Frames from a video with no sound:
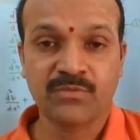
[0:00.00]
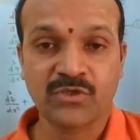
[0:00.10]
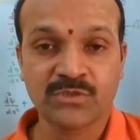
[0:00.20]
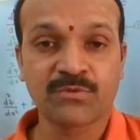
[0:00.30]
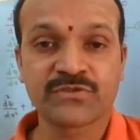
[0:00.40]

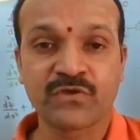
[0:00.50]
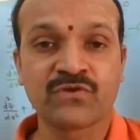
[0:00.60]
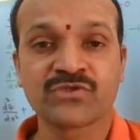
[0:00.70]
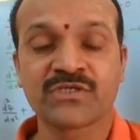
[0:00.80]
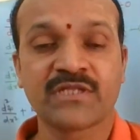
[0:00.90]
possible
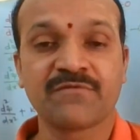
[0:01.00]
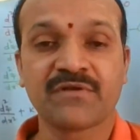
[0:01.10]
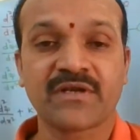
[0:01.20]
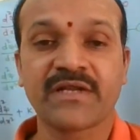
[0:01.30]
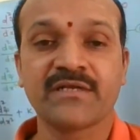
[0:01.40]
solution they
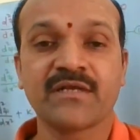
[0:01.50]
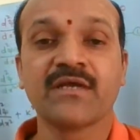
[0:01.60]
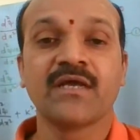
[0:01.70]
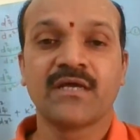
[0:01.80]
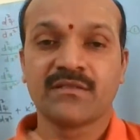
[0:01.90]
will write.
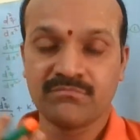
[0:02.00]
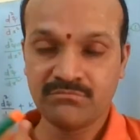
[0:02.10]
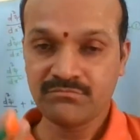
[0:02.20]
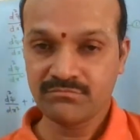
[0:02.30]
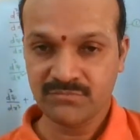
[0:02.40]

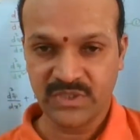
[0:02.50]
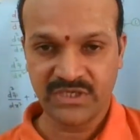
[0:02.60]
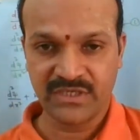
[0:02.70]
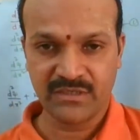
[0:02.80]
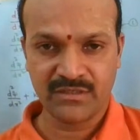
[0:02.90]

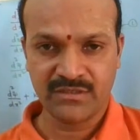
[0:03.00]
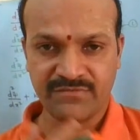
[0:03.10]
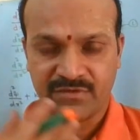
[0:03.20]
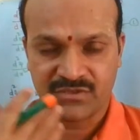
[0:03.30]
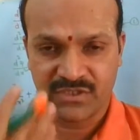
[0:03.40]

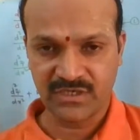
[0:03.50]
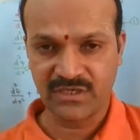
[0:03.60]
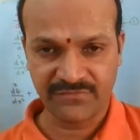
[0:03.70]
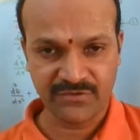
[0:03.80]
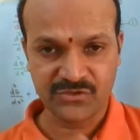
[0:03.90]

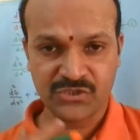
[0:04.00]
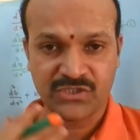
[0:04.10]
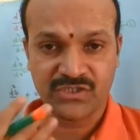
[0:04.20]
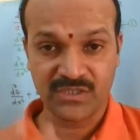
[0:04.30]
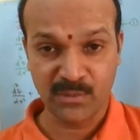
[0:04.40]
Single
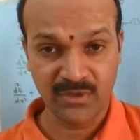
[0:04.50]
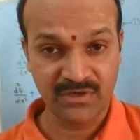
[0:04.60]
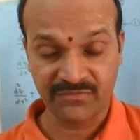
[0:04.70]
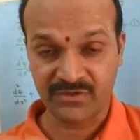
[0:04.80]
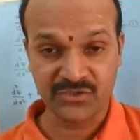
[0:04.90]
differentiation, double
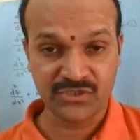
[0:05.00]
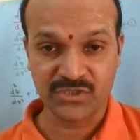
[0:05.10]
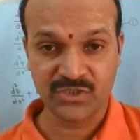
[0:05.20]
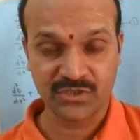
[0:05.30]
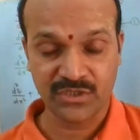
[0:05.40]

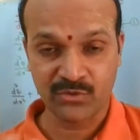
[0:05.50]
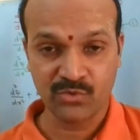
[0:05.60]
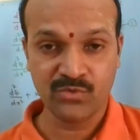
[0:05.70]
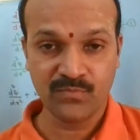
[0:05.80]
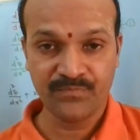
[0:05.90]
differentiation they
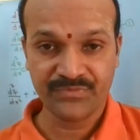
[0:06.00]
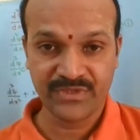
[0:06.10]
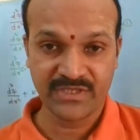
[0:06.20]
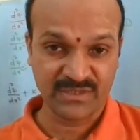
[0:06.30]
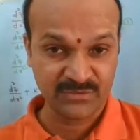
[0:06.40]
do.
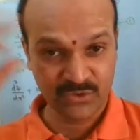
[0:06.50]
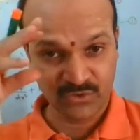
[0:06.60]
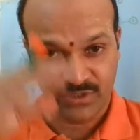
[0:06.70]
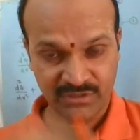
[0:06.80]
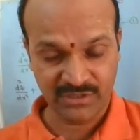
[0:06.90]
They
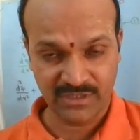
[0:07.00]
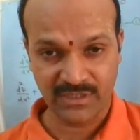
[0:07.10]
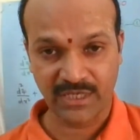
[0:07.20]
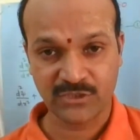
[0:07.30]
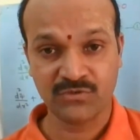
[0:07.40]
substitute in
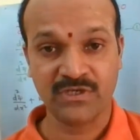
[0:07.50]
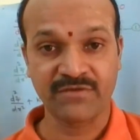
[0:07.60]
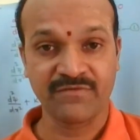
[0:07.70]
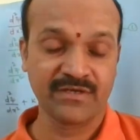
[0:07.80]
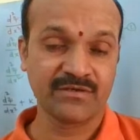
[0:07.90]
the actual
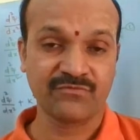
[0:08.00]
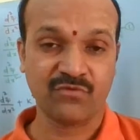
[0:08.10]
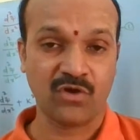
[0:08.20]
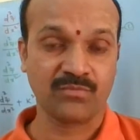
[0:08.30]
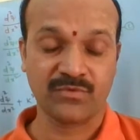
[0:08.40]
given
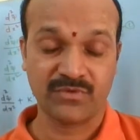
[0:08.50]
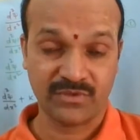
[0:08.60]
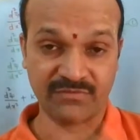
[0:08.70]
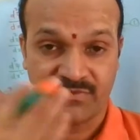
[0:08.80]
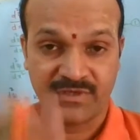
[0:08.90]

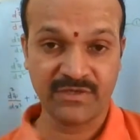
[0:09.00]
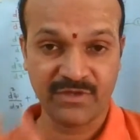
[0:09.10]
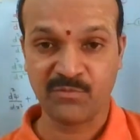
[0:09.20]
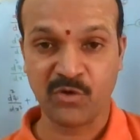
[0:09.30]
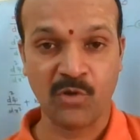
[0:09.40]

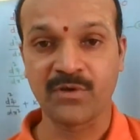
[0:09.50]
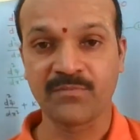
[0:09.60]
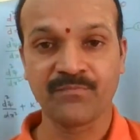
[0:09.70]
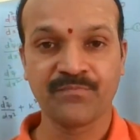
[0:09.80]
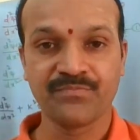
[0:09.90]
given problem,